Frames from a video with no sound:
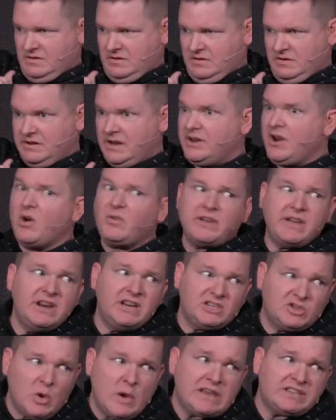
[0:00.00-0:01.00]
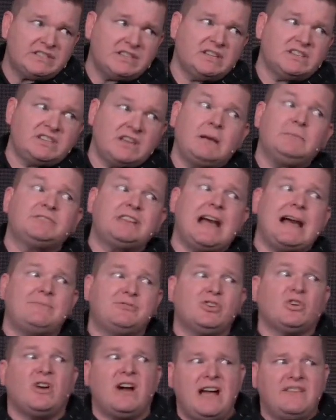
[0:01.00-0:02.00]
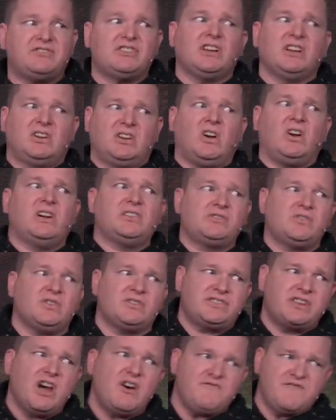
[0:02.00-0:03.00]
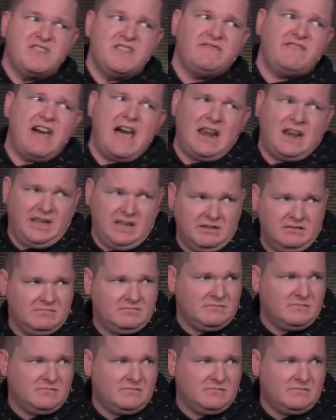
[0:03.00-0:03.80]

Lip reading: And don't get it twisted. Sometimes you're going to have to encourage yourself in the valley.